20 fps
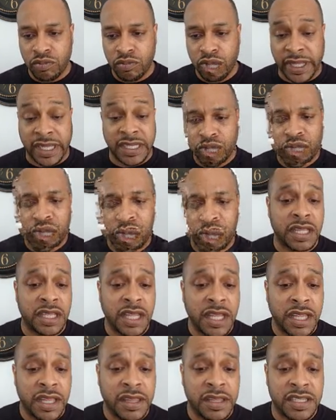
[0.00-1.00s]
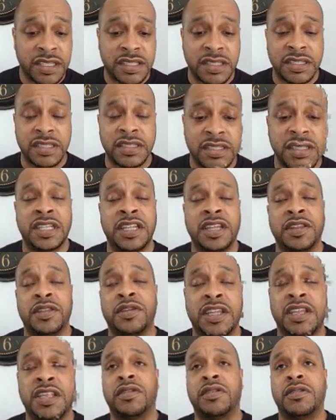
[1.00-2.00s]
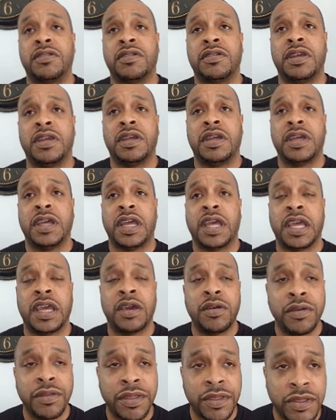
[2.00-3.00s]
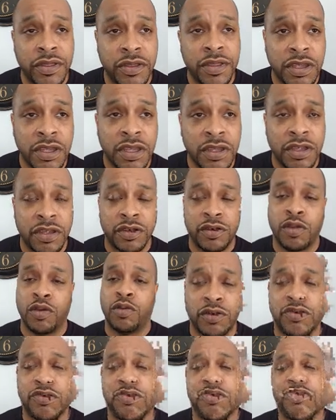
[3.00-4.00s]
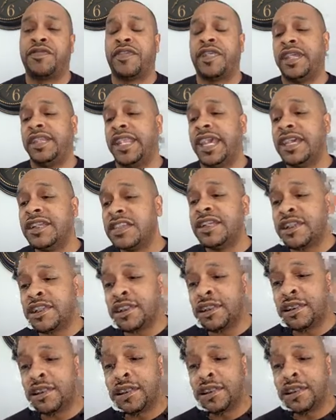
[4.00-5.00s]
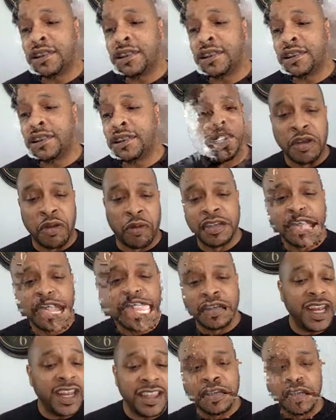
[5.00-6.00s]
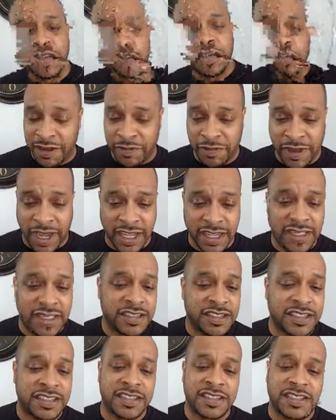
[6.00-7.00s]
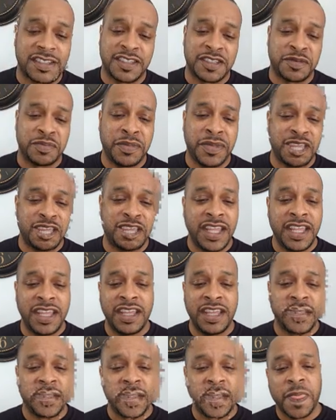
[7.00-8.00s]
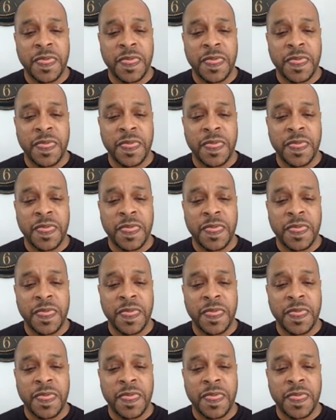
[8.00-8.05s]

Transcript: like I said, this is neither health nor financial nor anything advice. This is just me